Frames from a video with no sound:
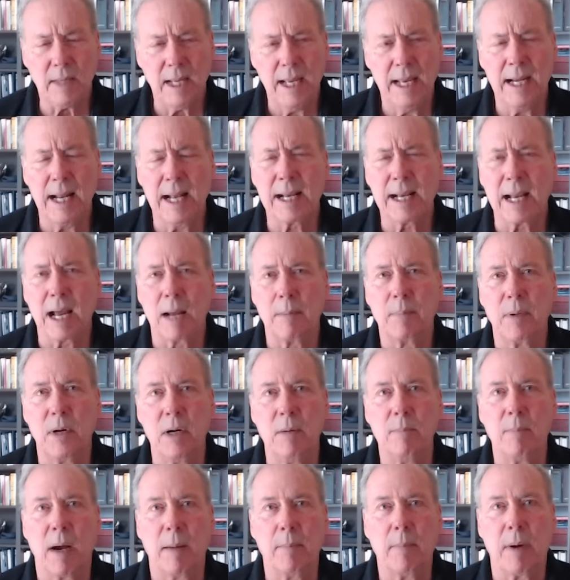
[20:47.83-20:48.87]
and I got
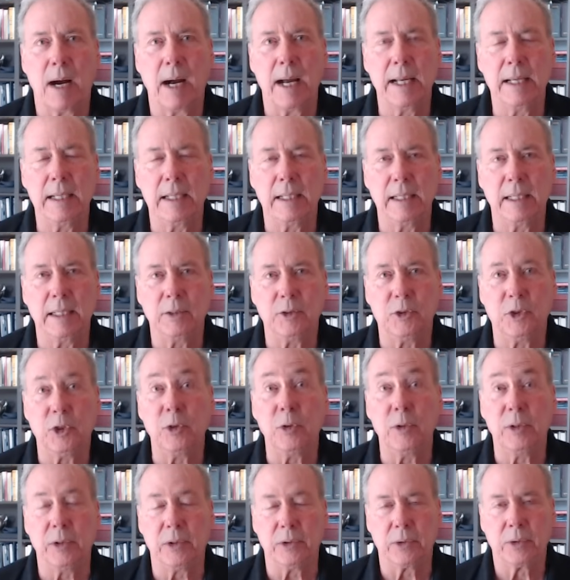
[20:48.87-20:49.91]
burned by buying the
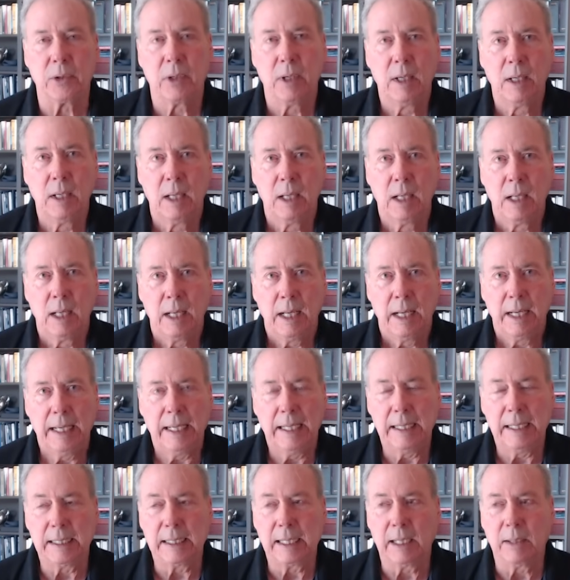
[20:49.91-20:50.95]
juniors.
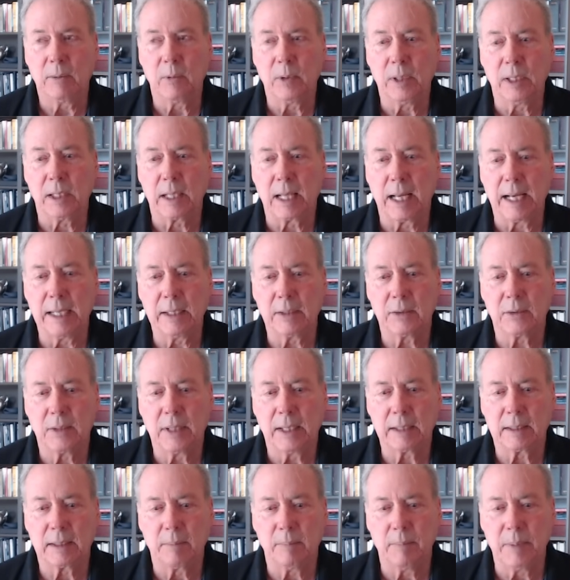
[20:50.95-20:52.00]
And I realized
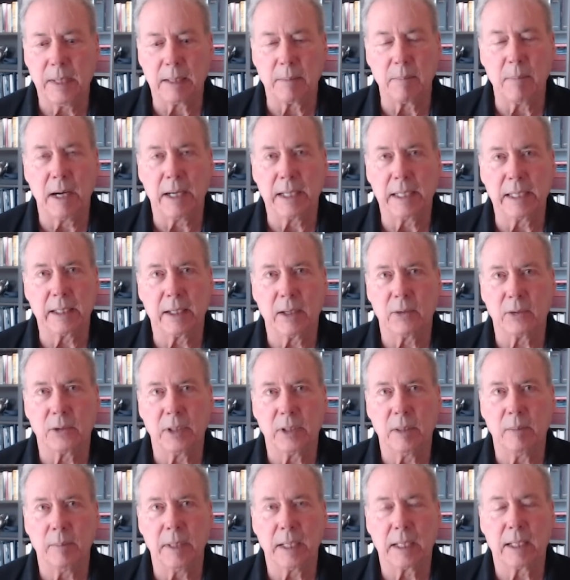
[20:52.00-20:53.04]
that big money goes
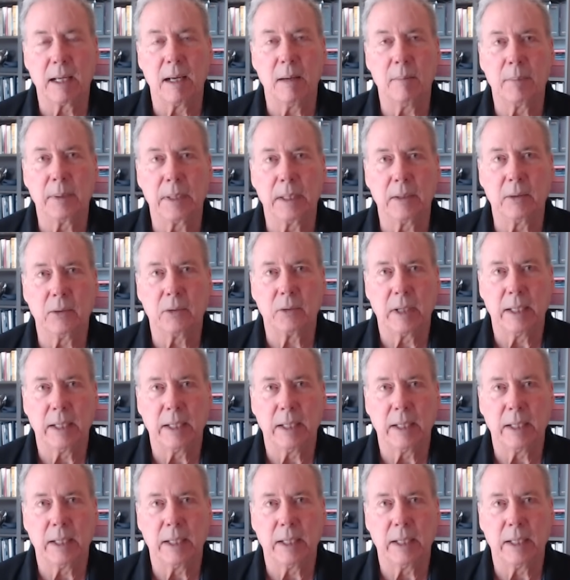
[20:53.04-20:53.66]
into big companies,